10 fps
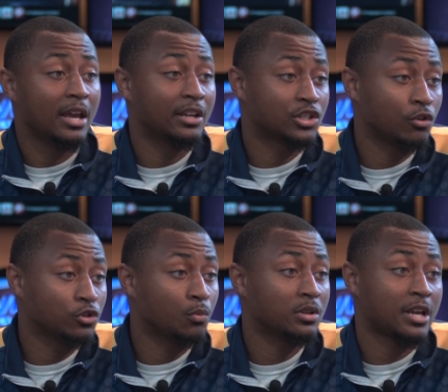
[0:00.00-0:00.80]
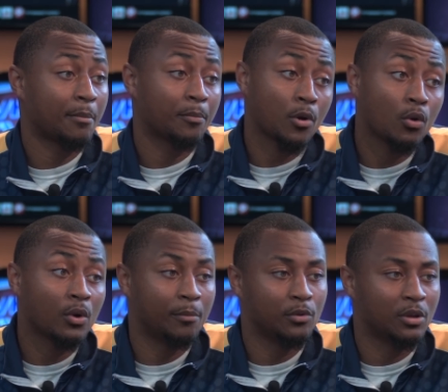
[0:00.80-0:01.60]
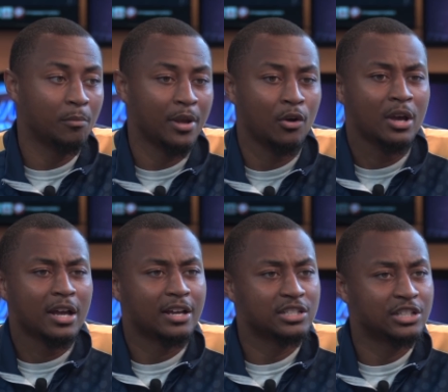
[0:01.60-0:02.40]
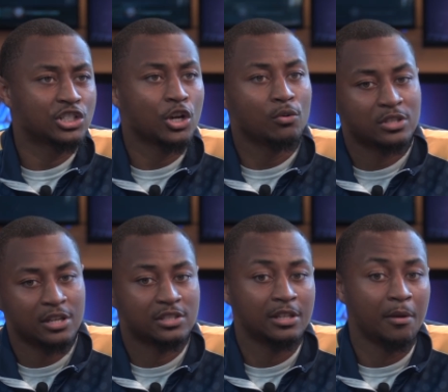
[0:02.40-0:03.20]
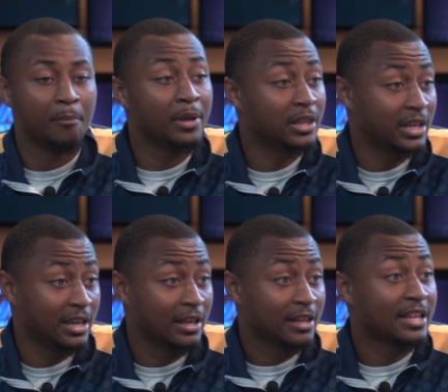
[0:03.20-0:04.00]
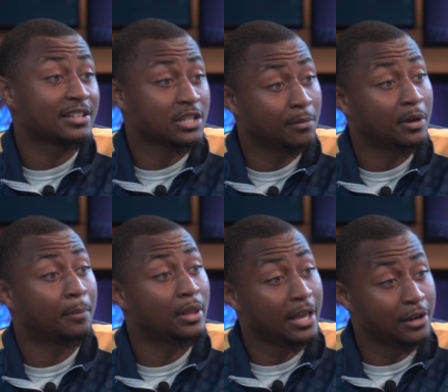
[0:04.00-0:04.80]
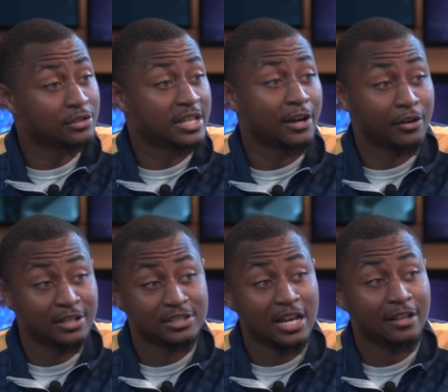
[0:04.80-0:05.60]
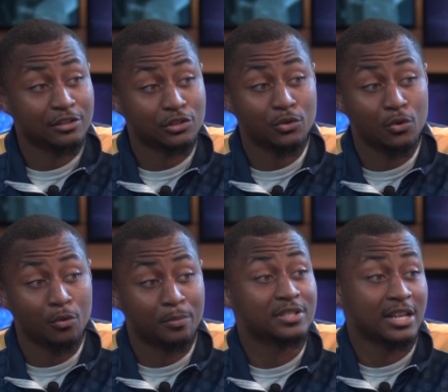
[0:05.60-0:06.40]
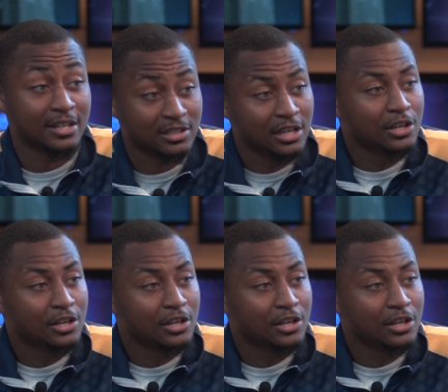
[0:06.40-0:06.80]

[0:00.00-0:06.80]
It shows you what type of program you can build because it shows us the ability that some of the players that are inside the school possess.